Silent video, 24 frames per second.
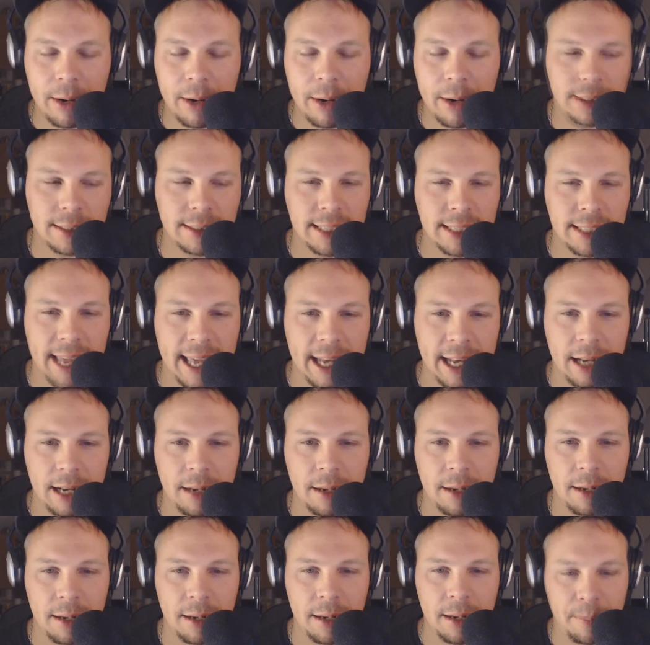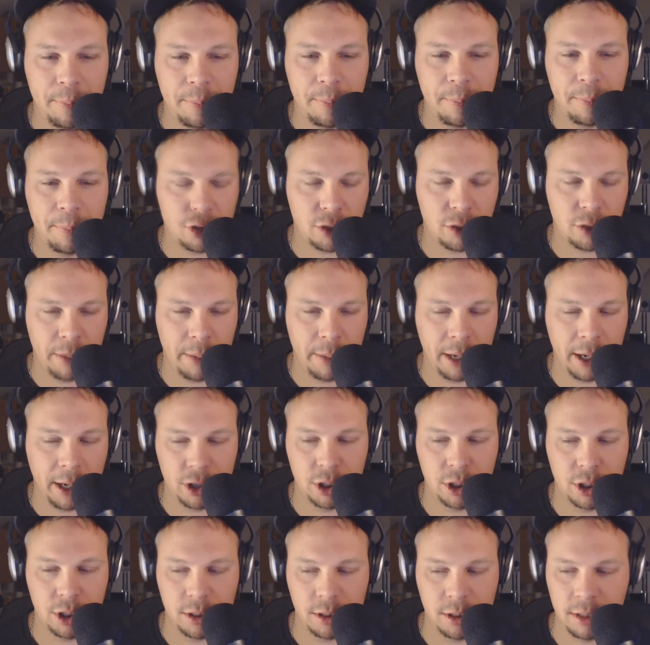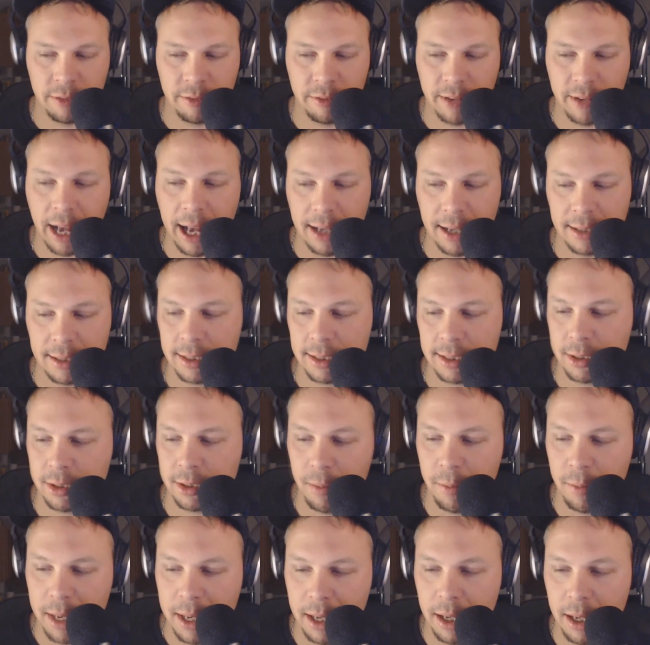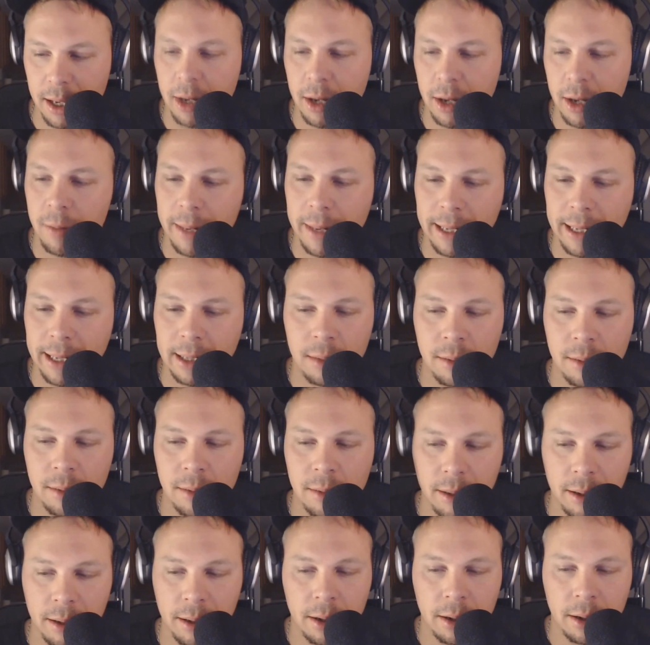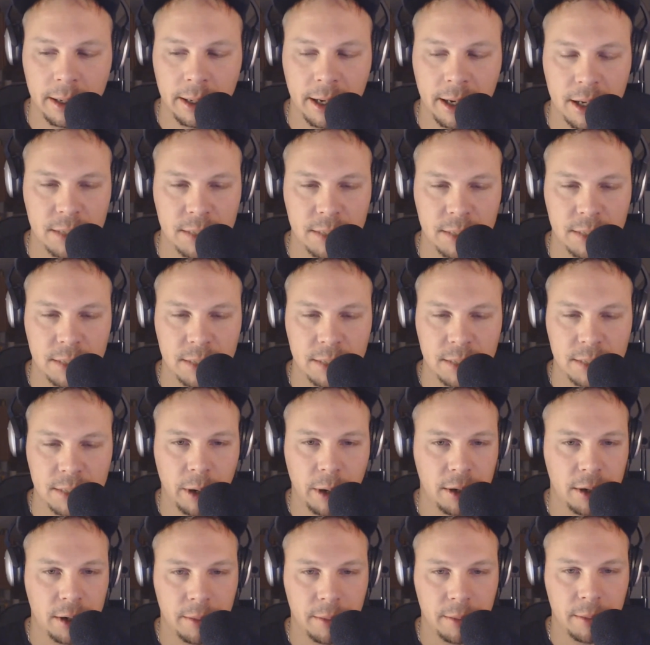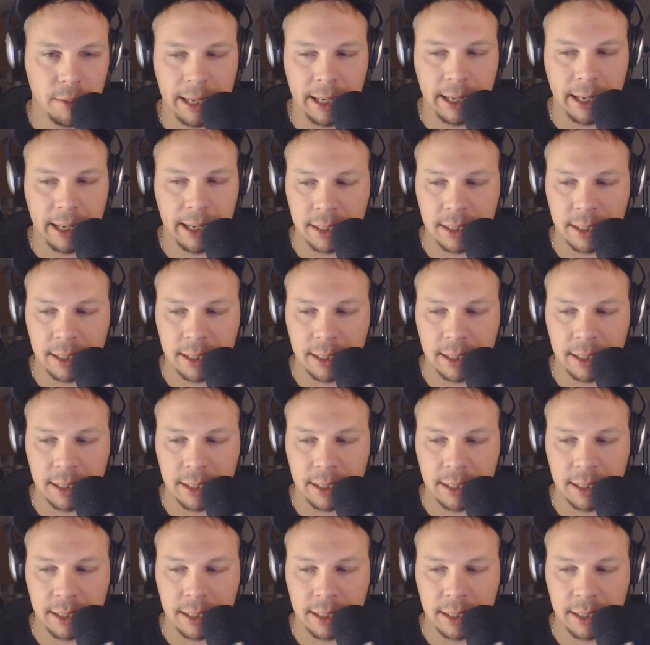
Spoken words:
wants to see any extra pictures of us or me or Gizmo or Hunter or my cats,